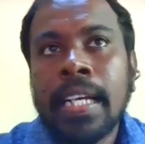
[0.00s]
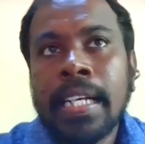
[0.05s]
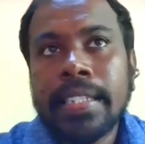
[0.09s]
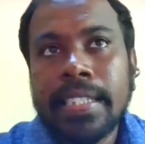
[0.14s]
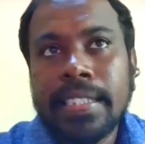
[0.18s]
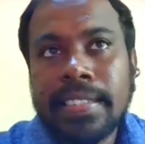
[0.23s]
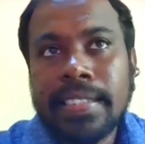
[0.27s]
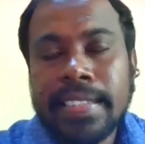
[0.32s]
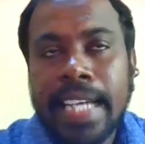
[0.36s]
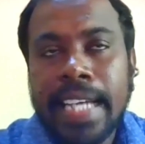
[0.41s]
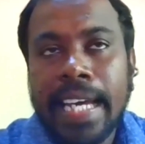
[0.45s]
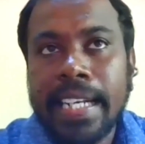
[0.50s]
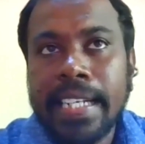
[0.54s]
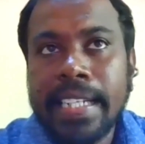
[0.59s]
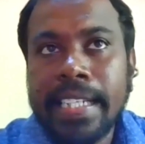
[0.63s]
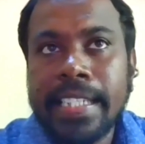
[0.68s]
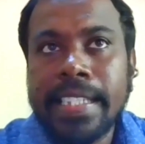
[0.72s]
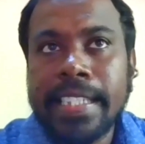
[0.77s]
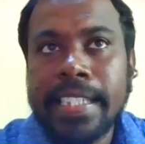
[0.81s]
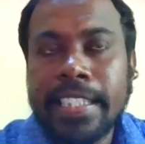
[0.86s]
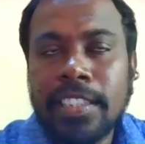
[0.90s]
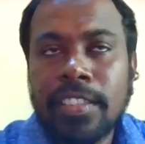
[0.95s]
the
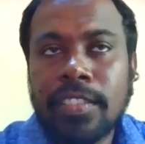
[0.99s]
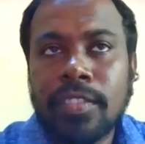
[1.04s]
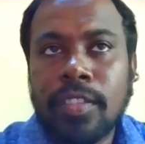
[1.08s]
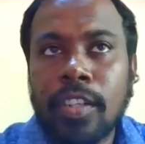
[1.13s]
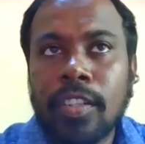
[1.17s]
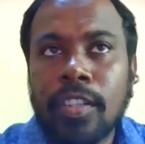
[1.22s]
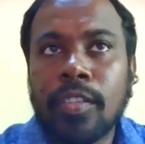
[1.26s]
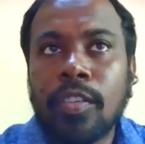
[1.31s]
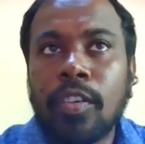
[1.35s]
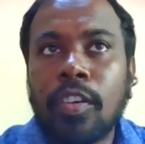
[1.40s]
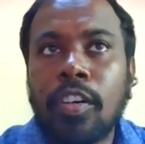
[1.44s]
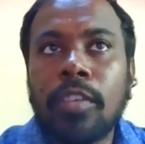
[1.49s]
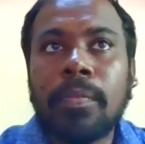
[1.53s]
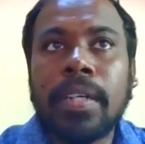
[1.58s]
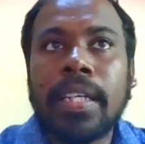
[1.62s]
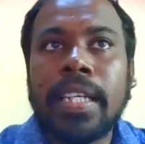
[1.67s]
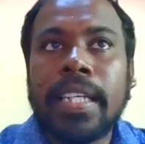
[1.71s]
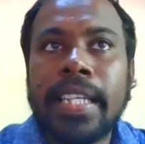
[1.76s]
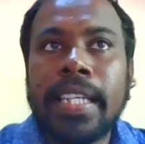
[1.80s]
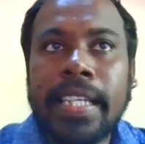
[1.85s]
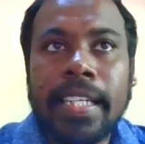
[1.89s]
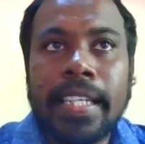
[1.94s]
salinity is not
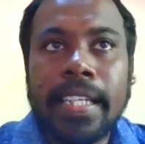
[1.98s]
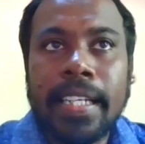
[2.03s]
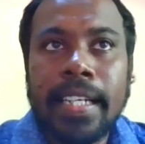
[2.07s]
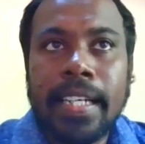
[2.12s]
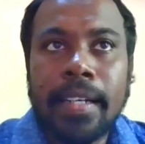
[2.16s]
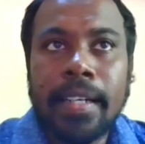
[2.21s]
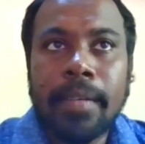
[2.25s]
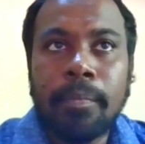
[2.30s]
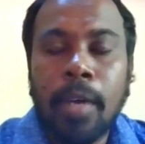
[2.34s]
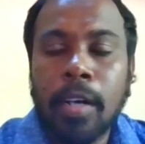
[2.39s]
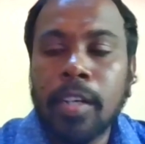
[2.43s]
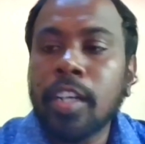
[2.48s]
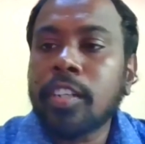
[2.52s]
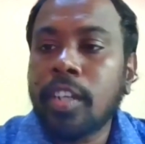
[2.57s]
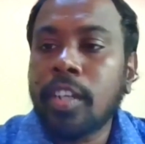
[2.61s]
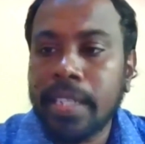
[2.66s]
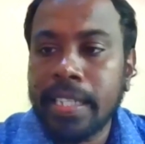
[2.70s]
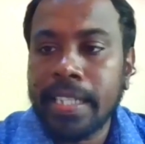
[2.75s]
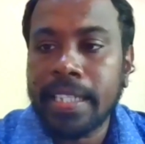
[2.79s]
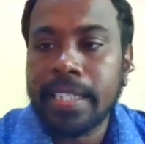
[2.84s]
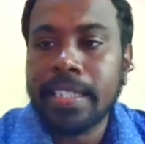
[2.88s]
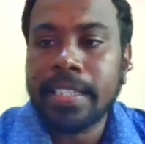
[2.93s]
normally
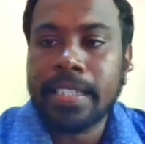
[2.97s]
monotonic